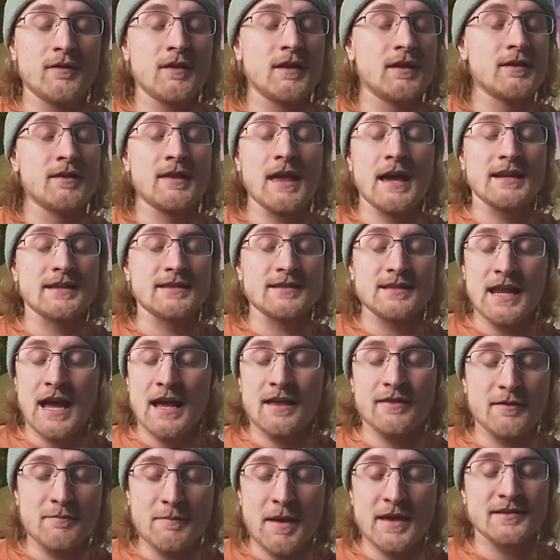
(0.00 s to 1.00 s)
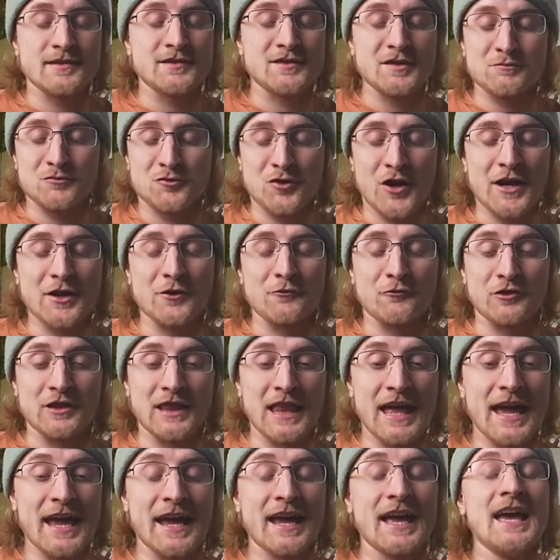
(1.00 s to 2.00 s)
that is not the message I'm trying to
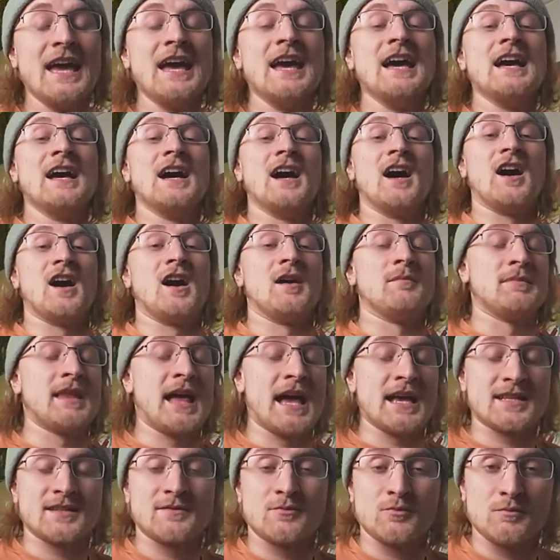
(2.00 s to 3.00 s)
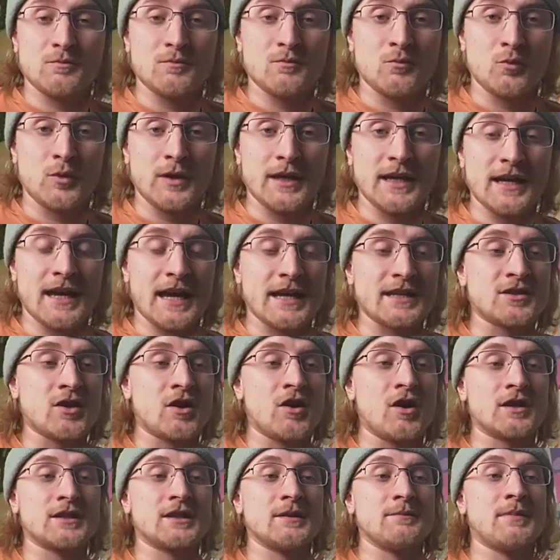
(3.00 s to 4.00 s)
relay. Last week, I
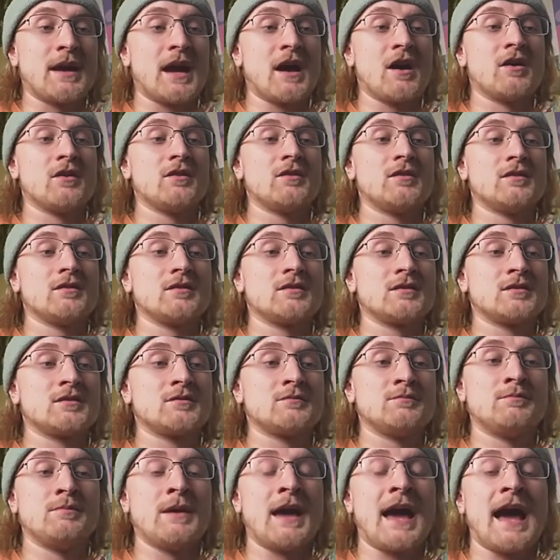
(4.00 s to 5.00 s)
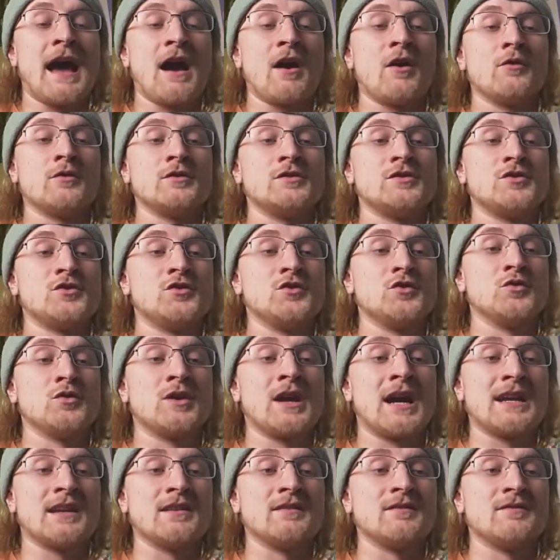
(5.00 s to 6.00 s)
talked about how to
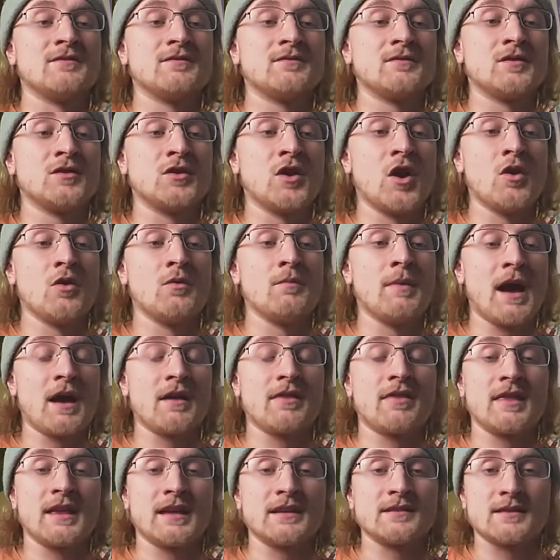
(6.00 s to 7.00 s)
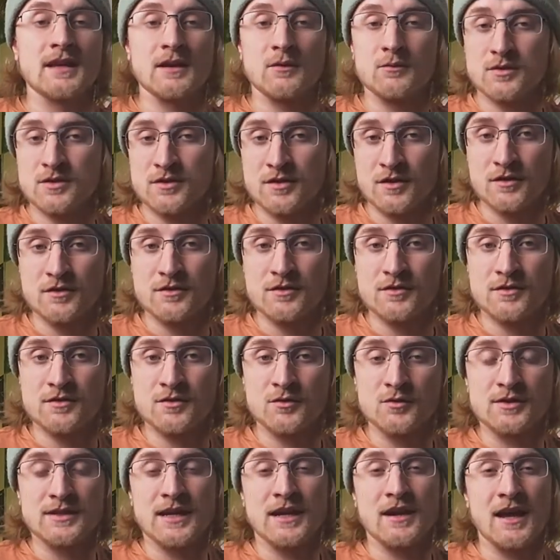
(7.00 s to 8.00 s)
kind of go about things like with
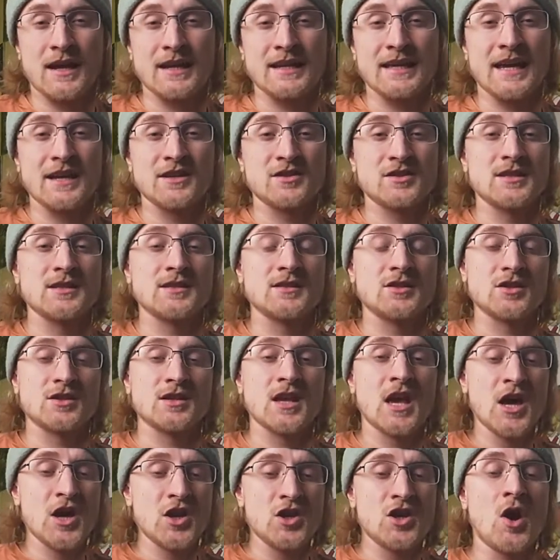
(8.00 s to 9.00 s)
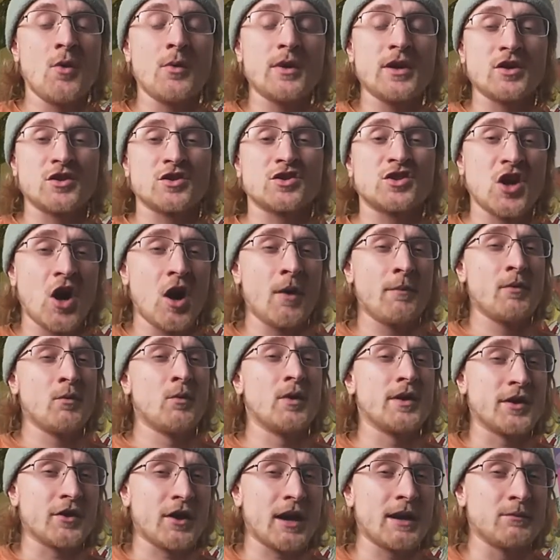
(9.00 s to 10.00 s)
suicide ideations, just knowing your scope and
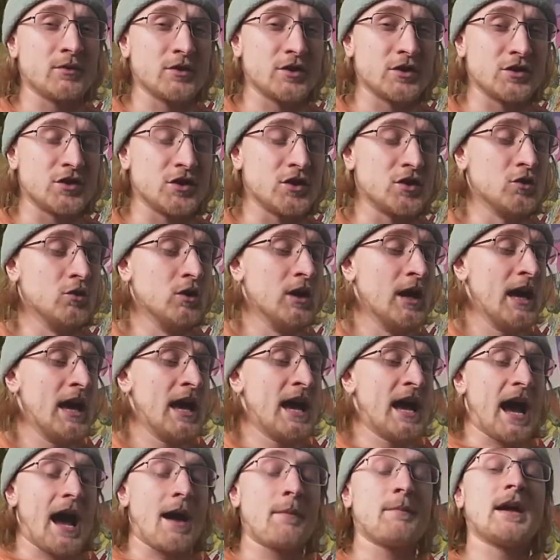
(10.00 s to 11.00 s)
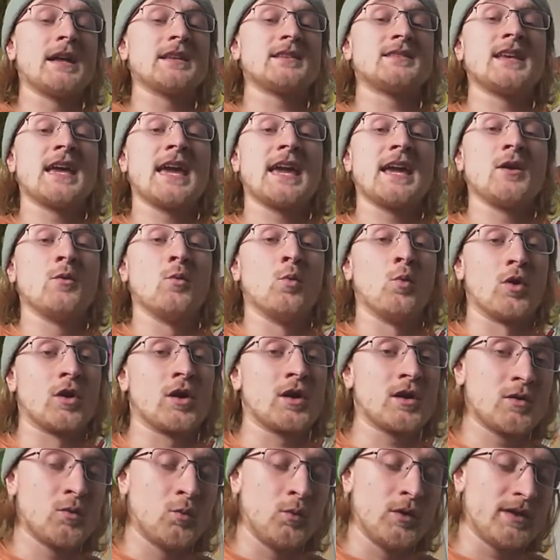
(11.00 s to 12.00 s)
what you're able to do. I'm not saying
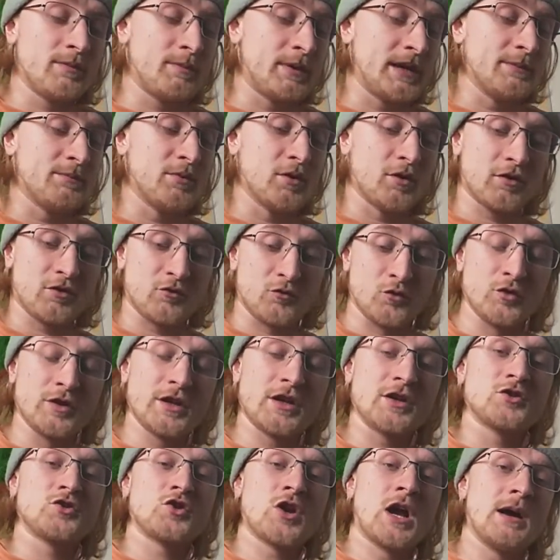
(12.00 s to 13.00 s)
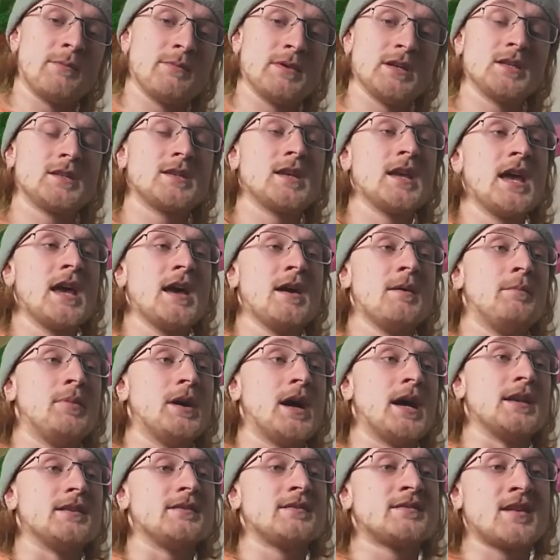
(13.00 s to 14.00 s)
work with people through their traumas,
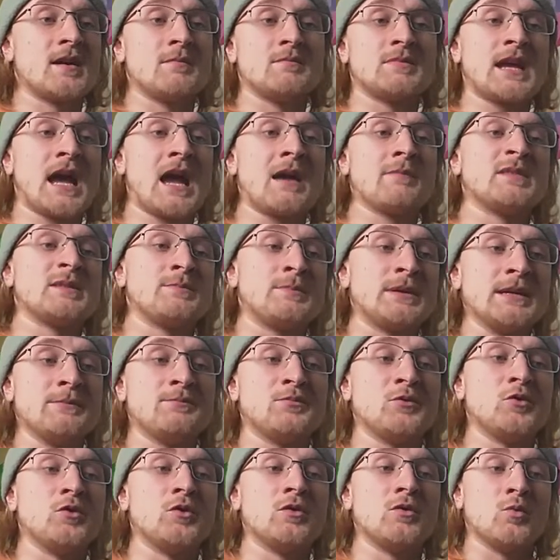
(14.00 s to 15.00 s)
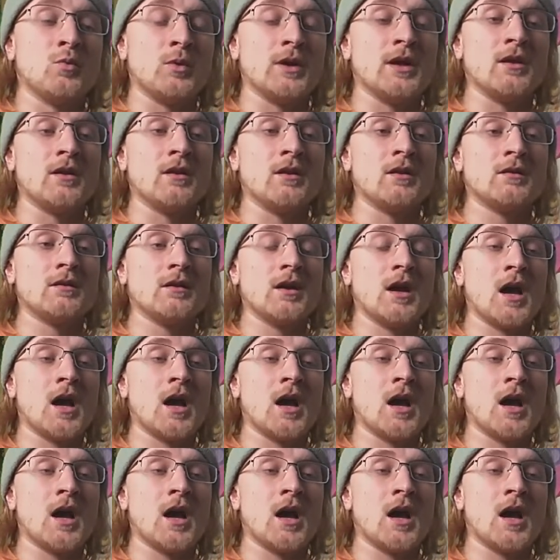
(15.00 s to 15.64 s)
but sometimes people will